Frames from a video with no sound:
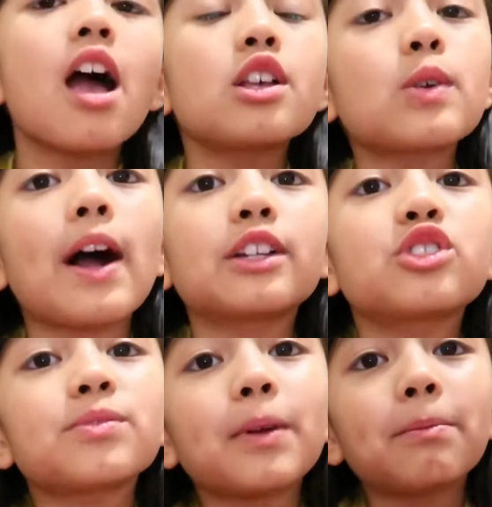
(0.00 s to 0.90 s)
So I
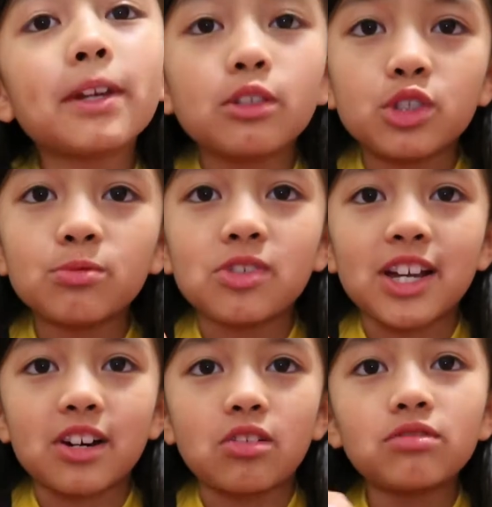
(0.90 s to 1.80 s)
just made my YouTube
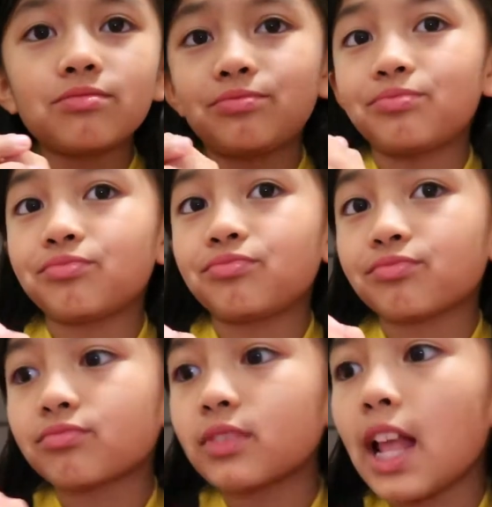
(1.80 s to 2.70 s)
channel,
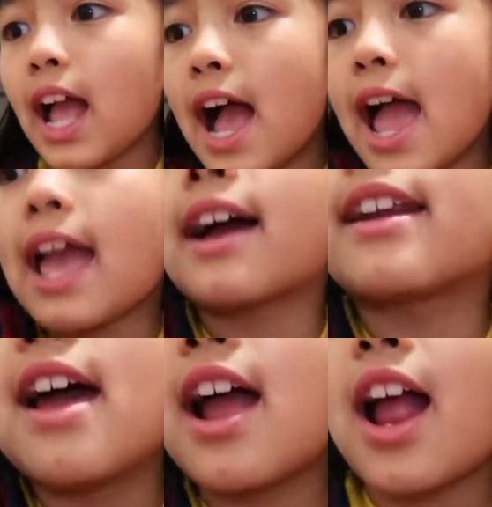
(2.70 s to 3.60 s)
and